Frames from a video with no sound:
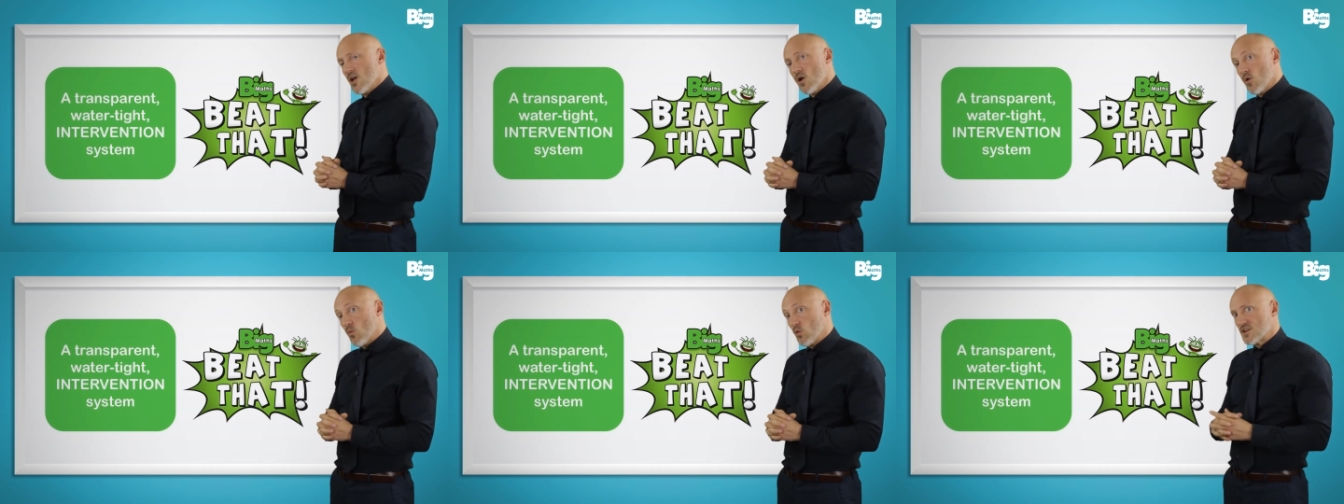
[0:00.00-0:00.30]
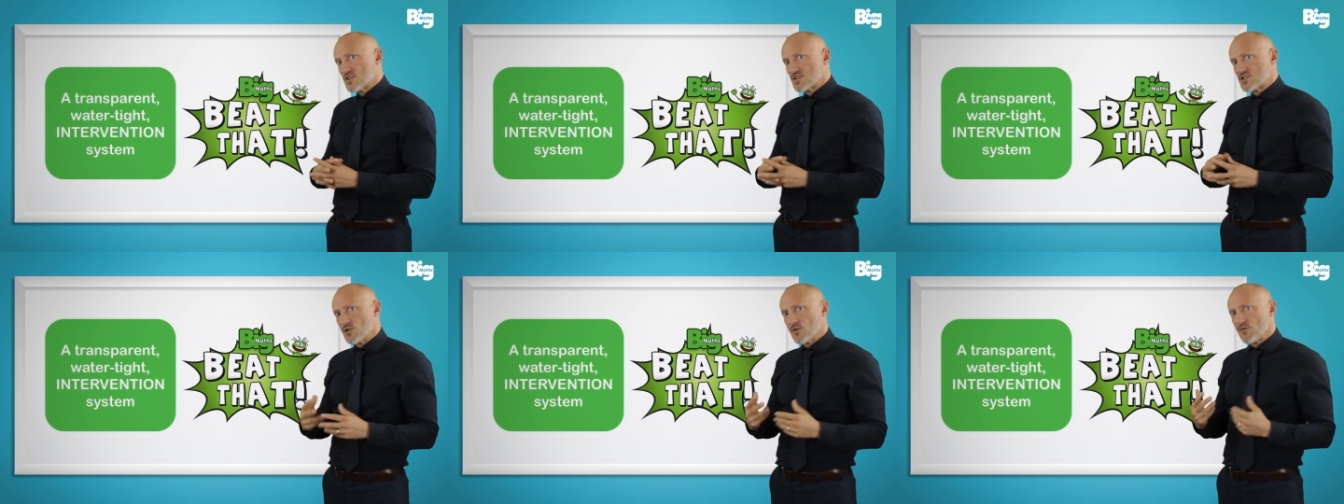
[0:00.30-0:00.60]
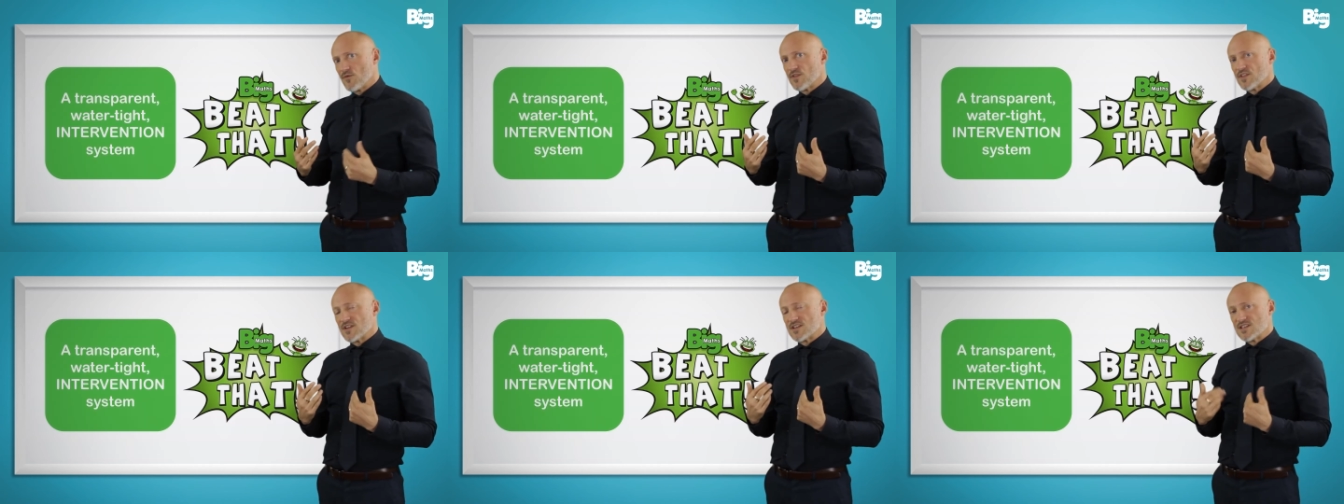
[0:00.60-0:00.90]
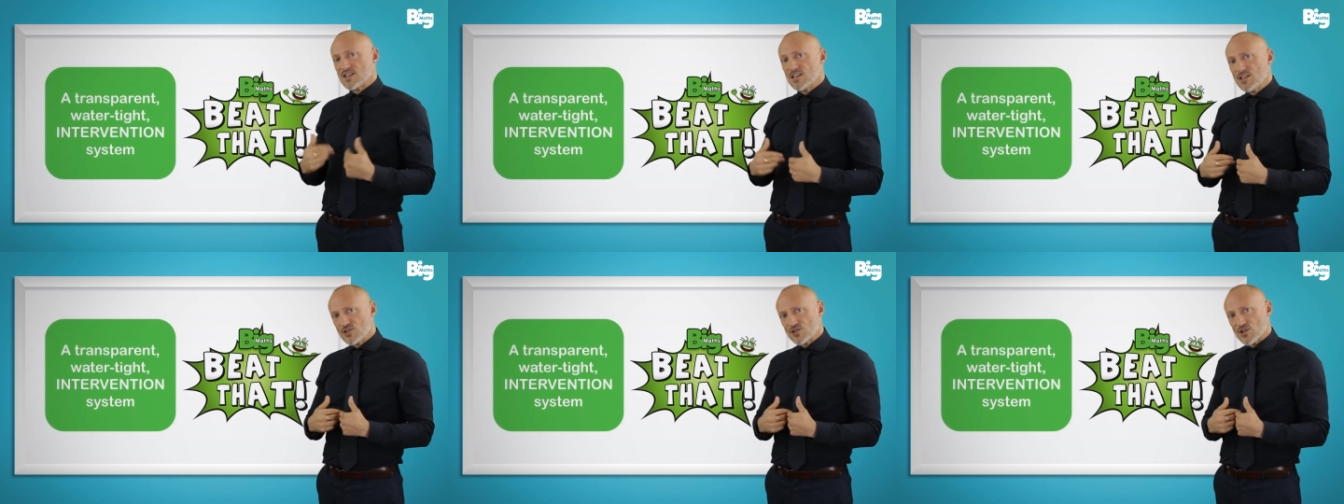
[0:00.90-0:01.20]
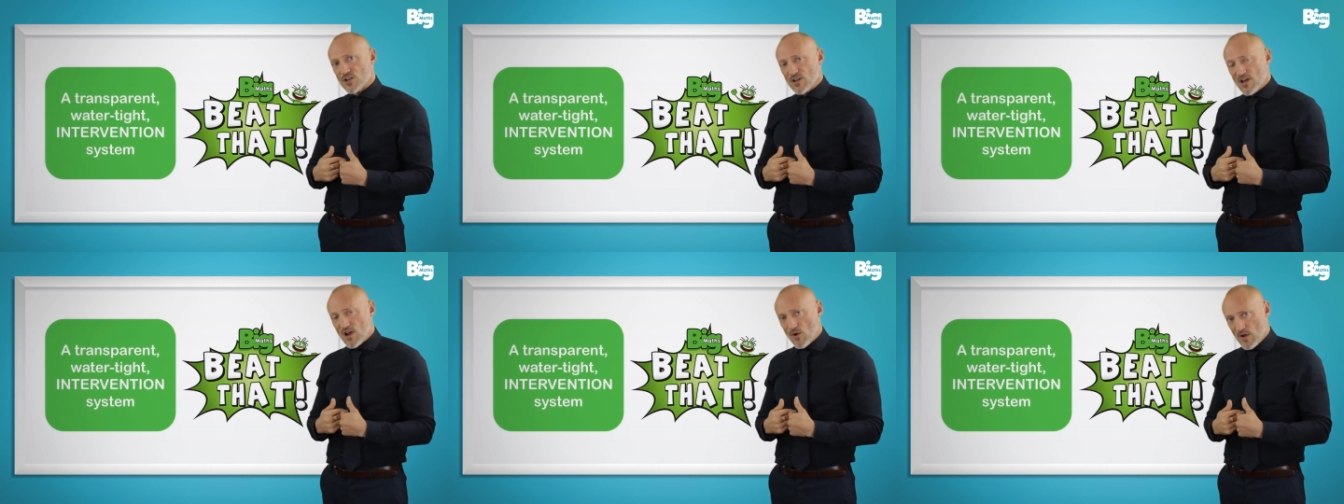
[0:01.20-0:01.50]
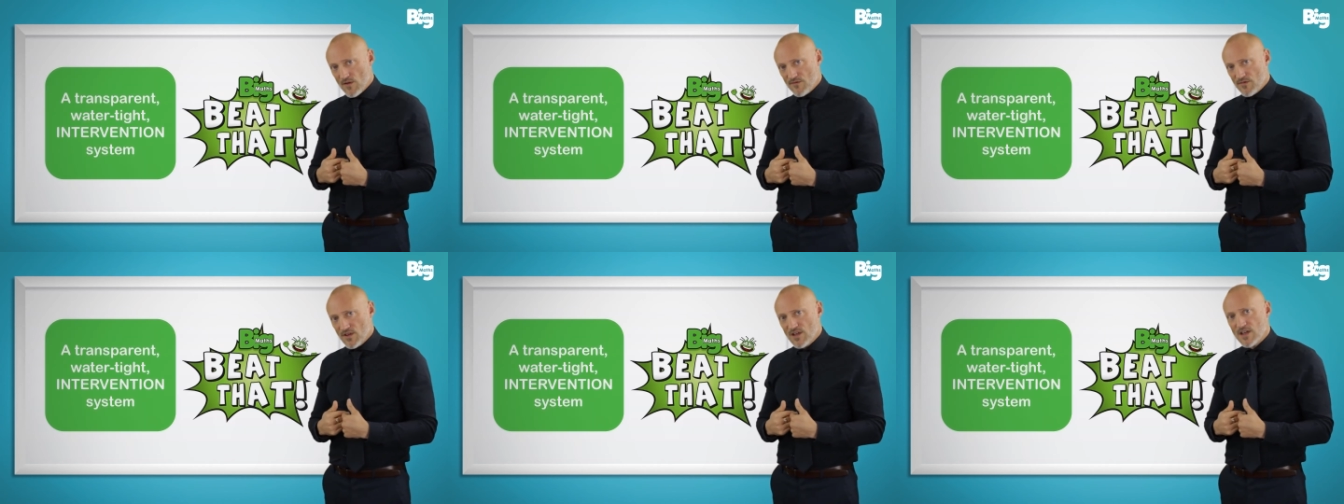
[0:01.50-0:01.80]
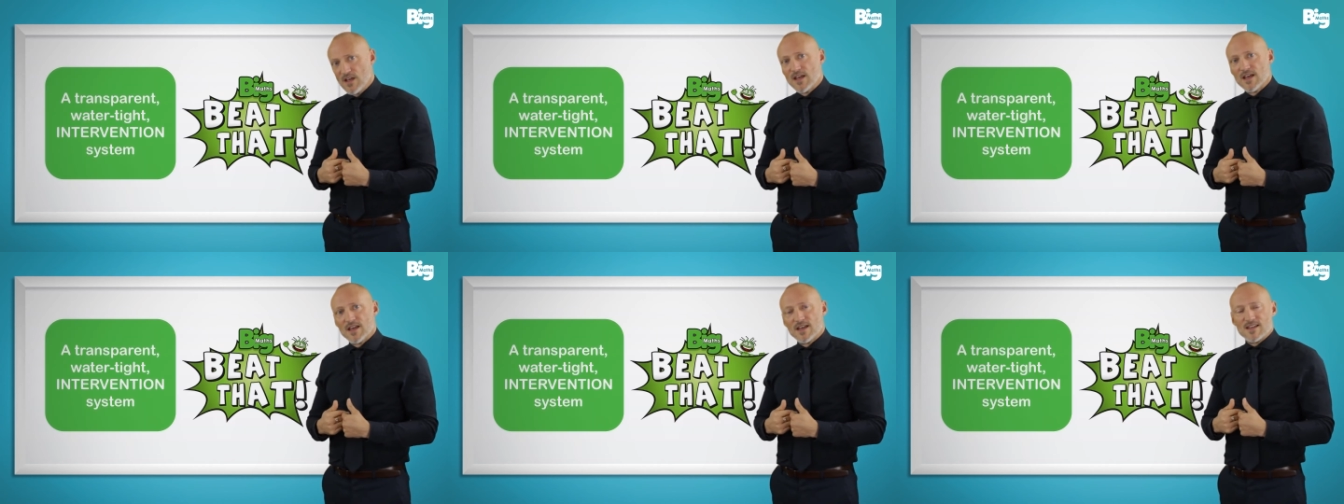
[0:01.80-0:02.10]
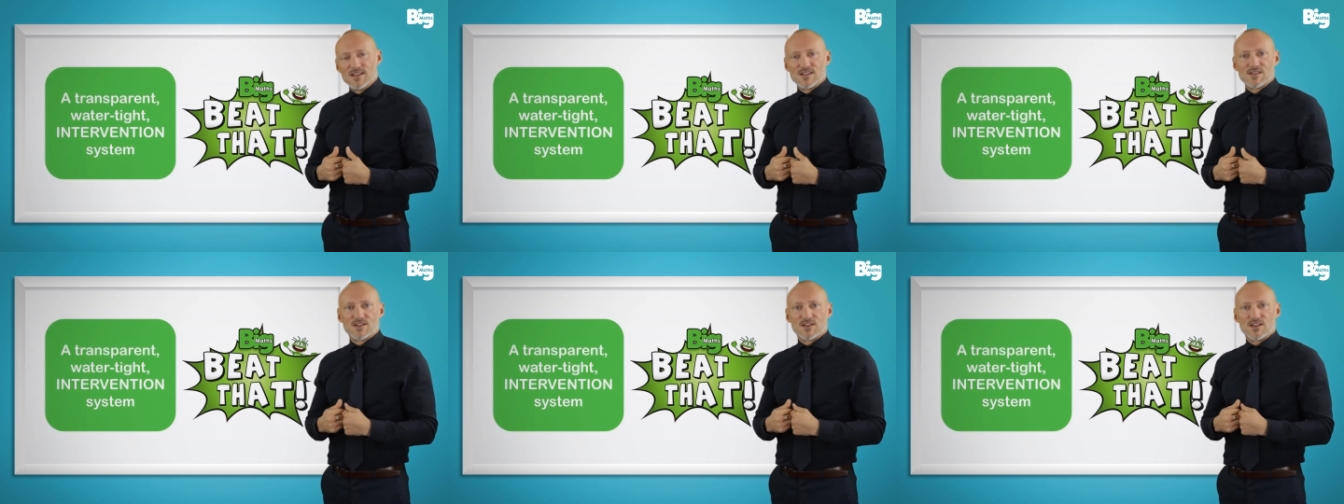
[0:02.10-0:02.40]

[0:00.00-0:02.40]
What it's doing for the teacher, however, is